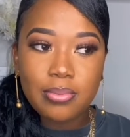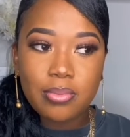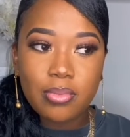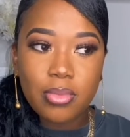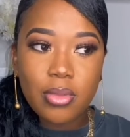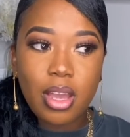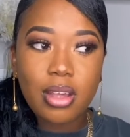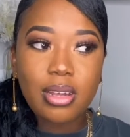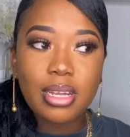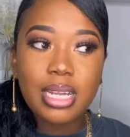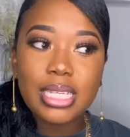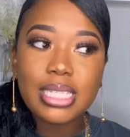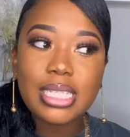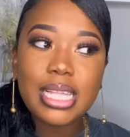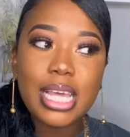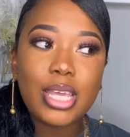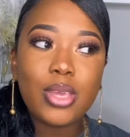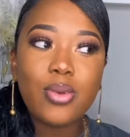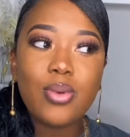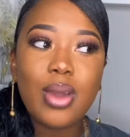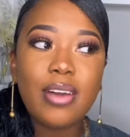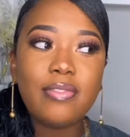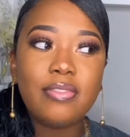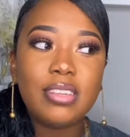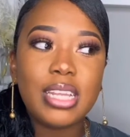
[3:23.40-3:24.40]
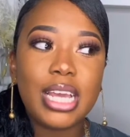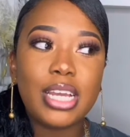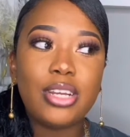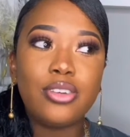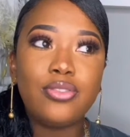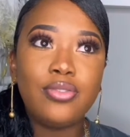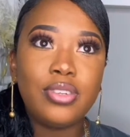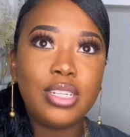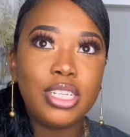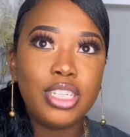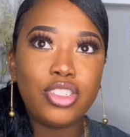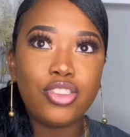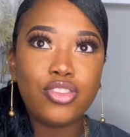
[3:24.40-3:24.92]
Unless, like, you have a
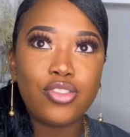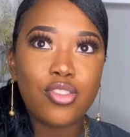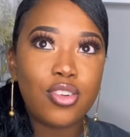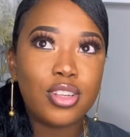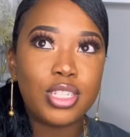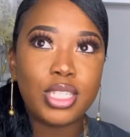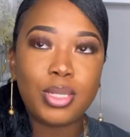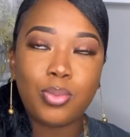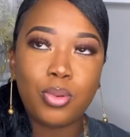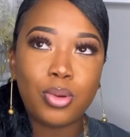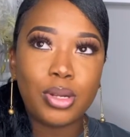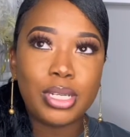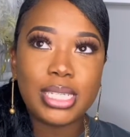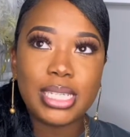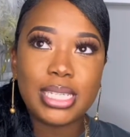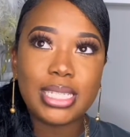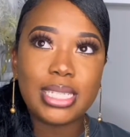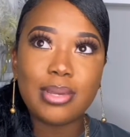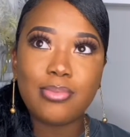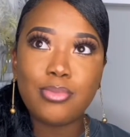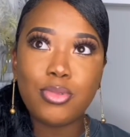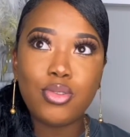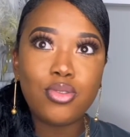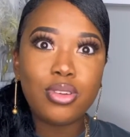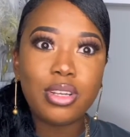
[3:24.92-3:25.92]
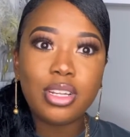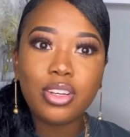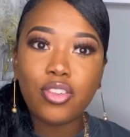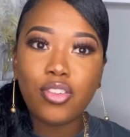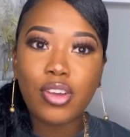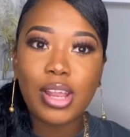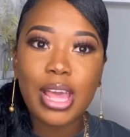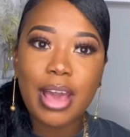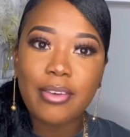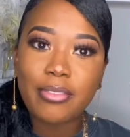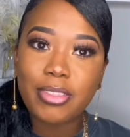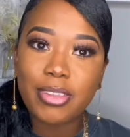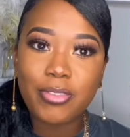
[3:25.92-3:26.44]
really strong support system, you
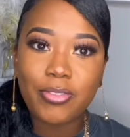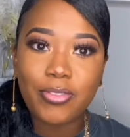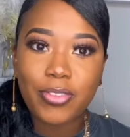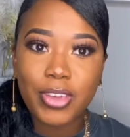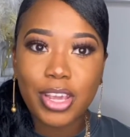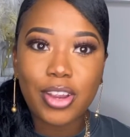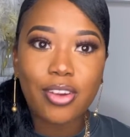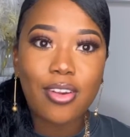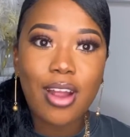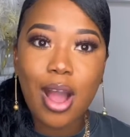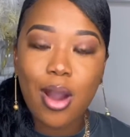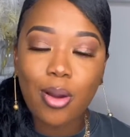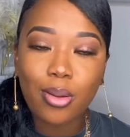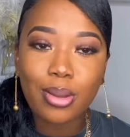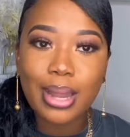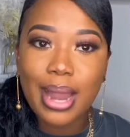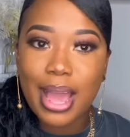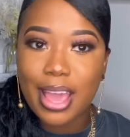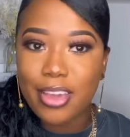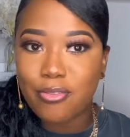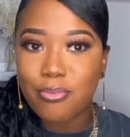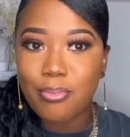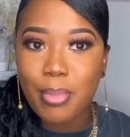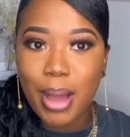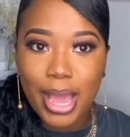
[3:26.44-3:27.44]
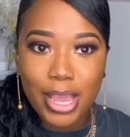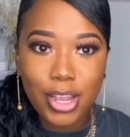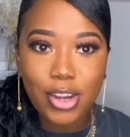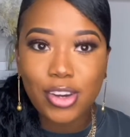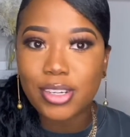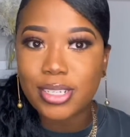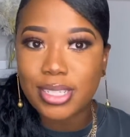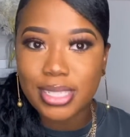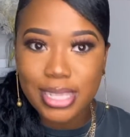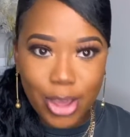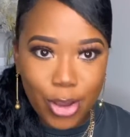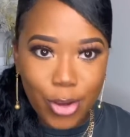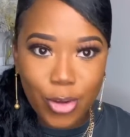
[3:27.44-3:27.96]
literally have to figure out life by
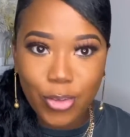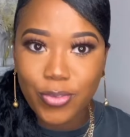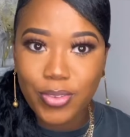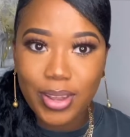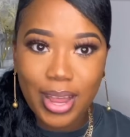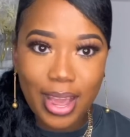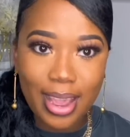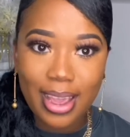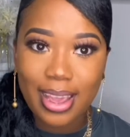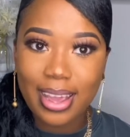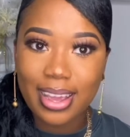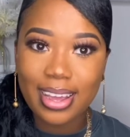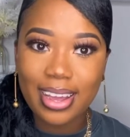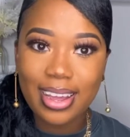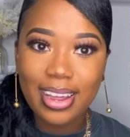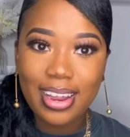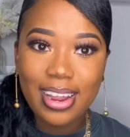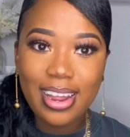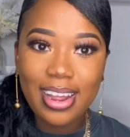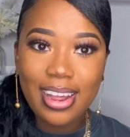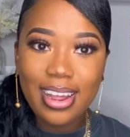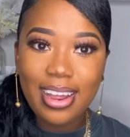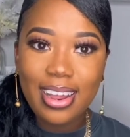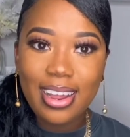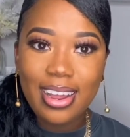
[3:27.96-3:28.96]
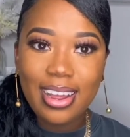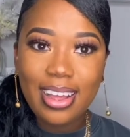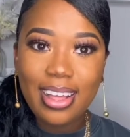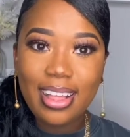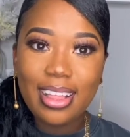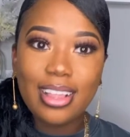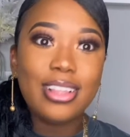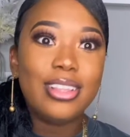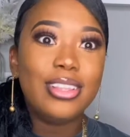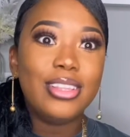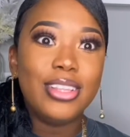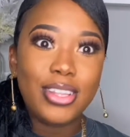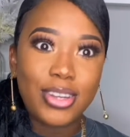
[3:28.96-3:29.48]
yourself. Like,
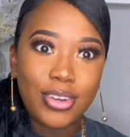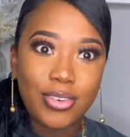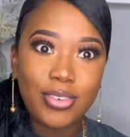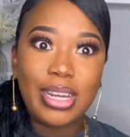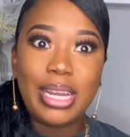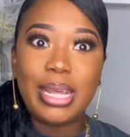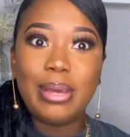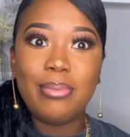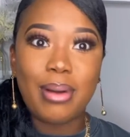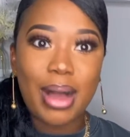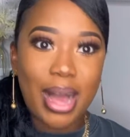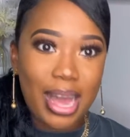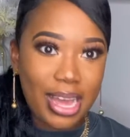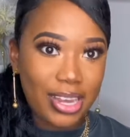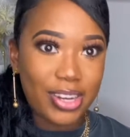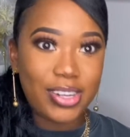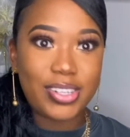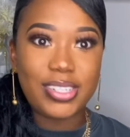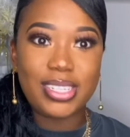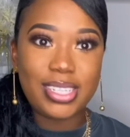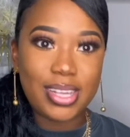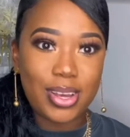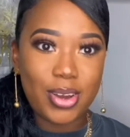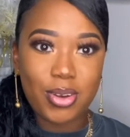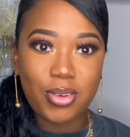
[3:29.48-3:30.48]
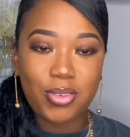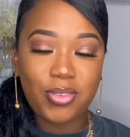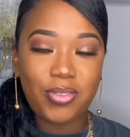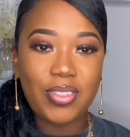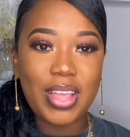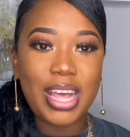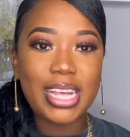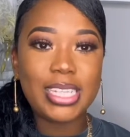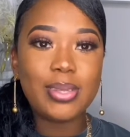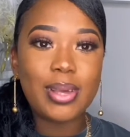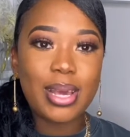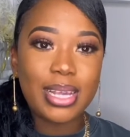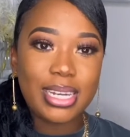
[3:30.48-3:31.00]
literally by yourself.
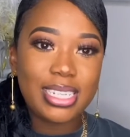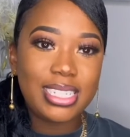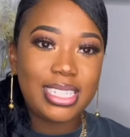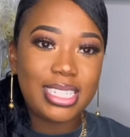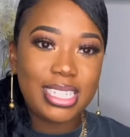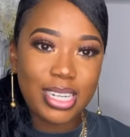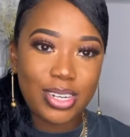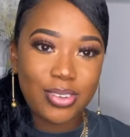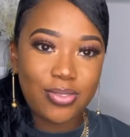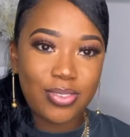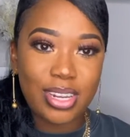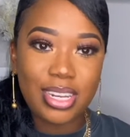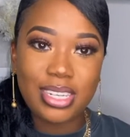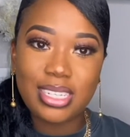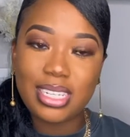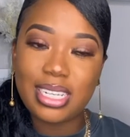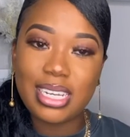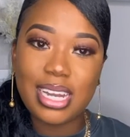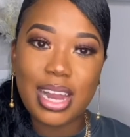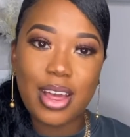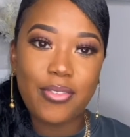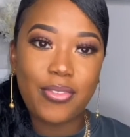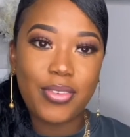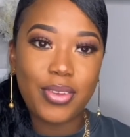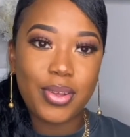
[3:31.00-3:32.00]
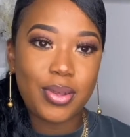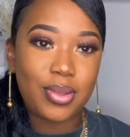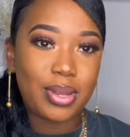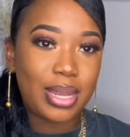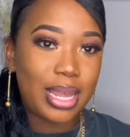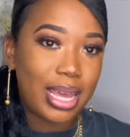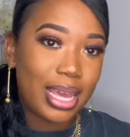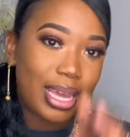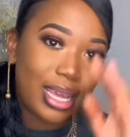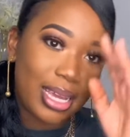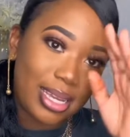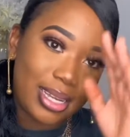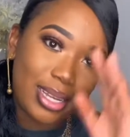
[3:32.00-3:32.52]
That's why this generation, I feel
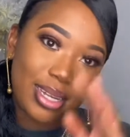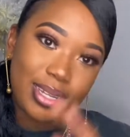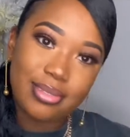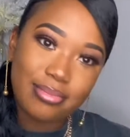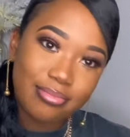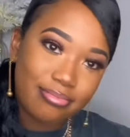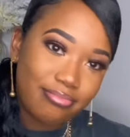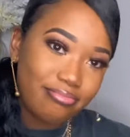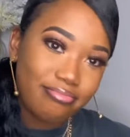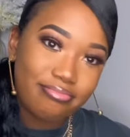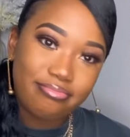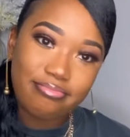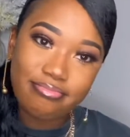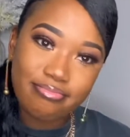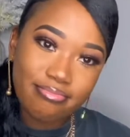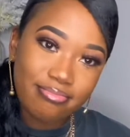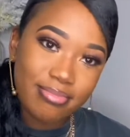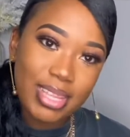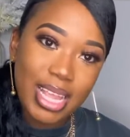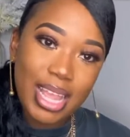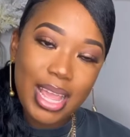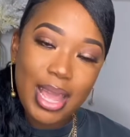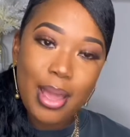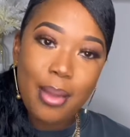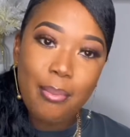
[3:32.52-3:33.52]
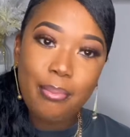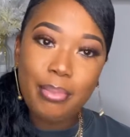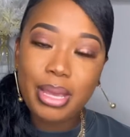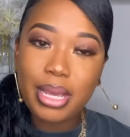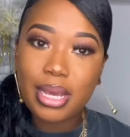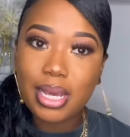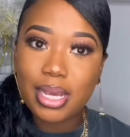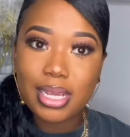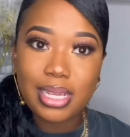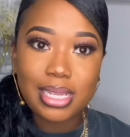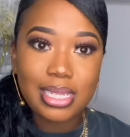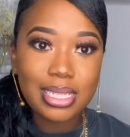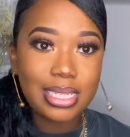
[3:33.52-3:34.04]
like,
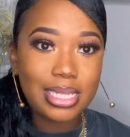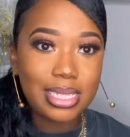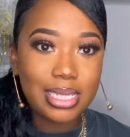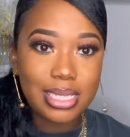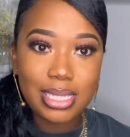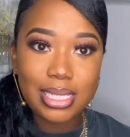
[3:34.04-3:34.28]
because